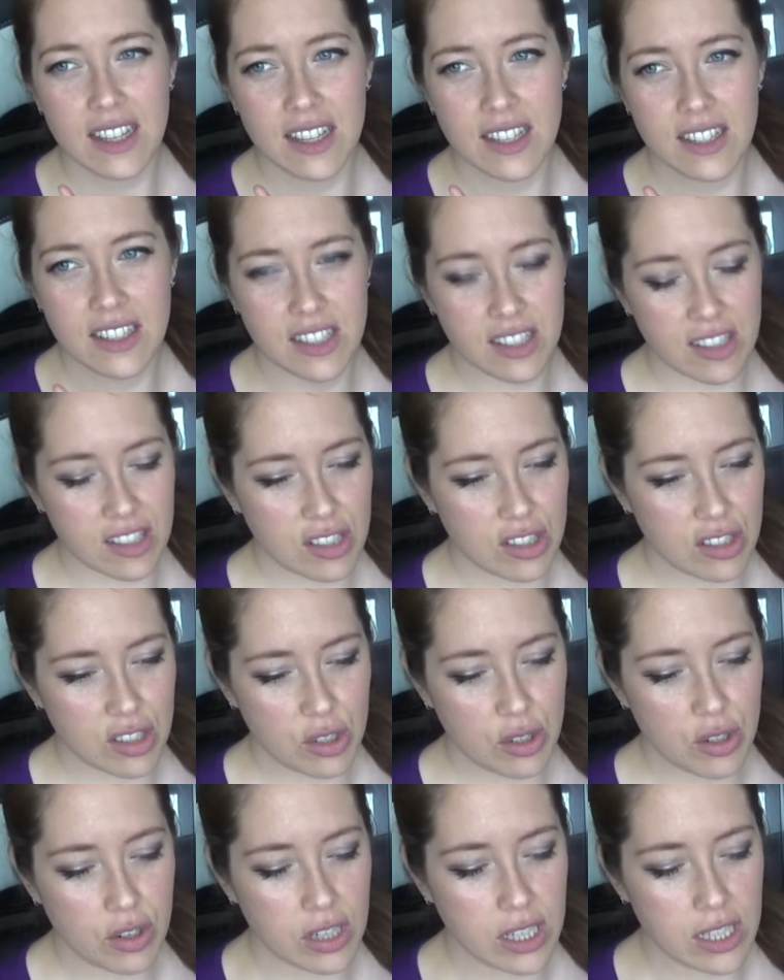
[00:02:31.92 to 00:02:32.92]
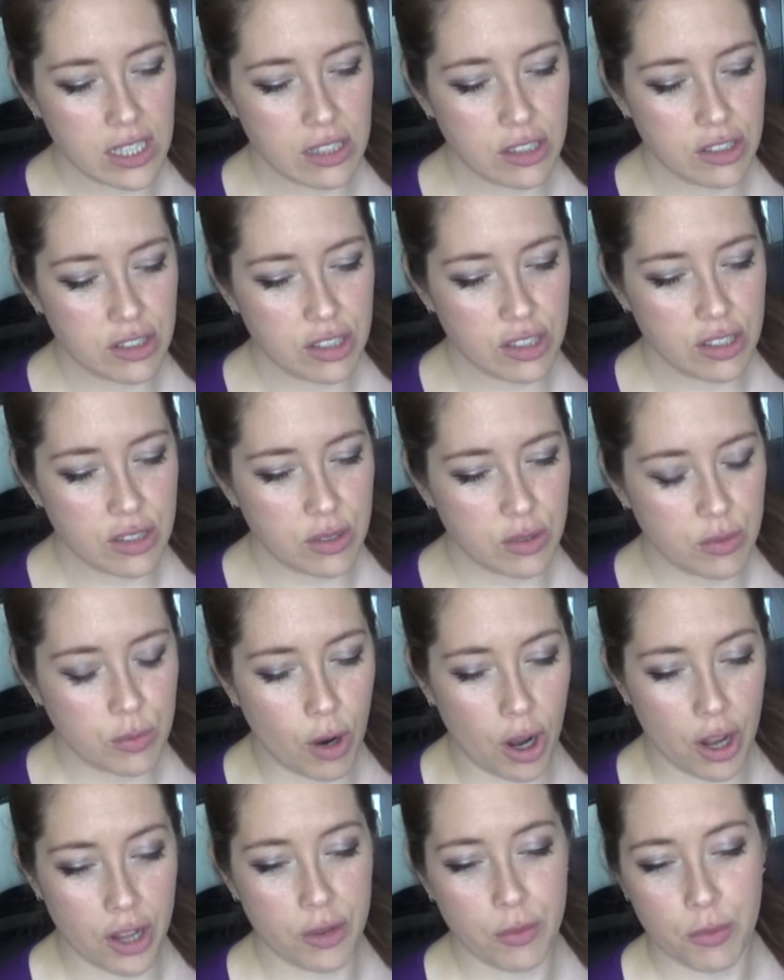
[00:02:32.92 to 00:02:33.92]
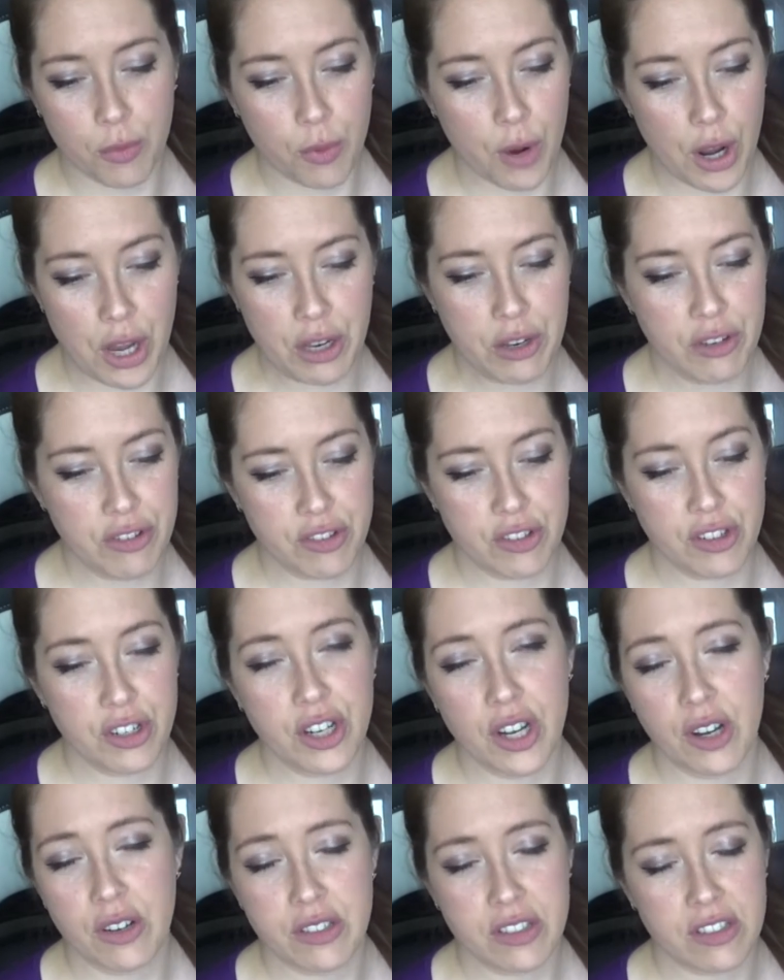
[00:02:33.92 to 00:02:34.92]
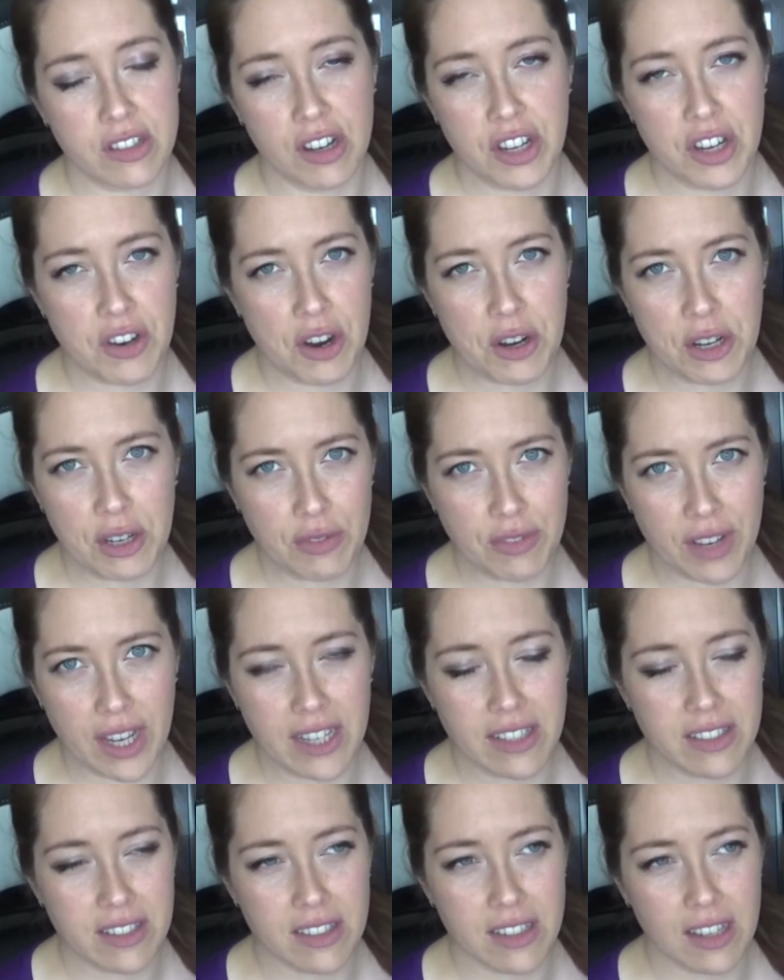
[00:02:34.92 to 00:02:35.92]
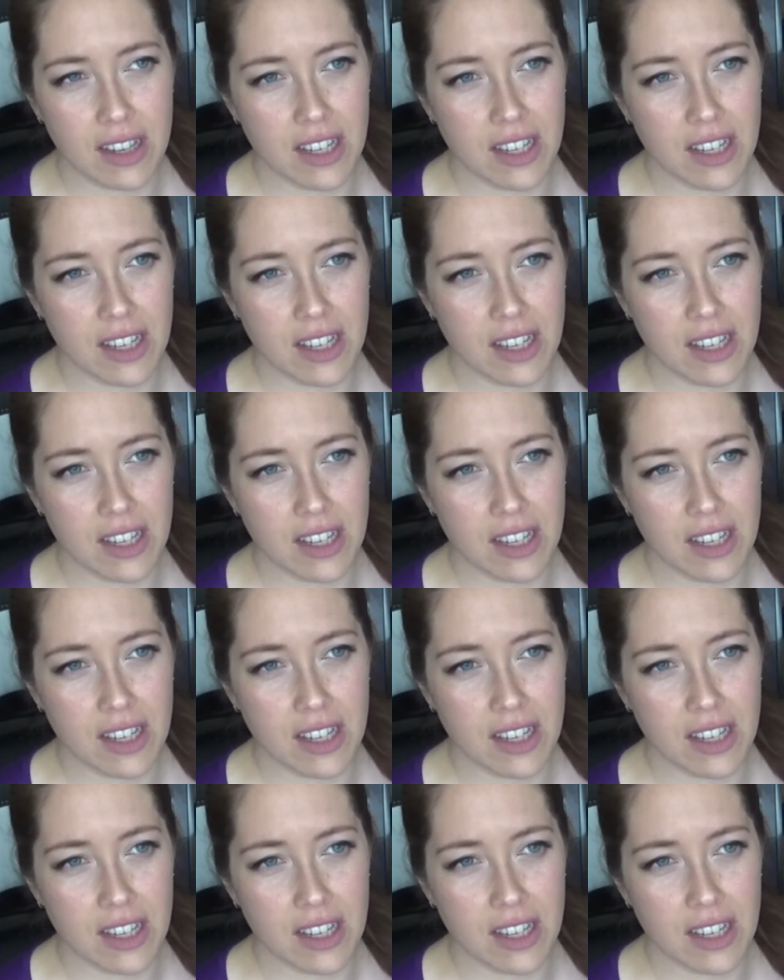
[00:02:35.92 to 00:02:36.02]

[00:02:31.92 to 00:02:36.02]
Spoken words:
this is so cringe, why, when you just going to go and start your OnlyFans?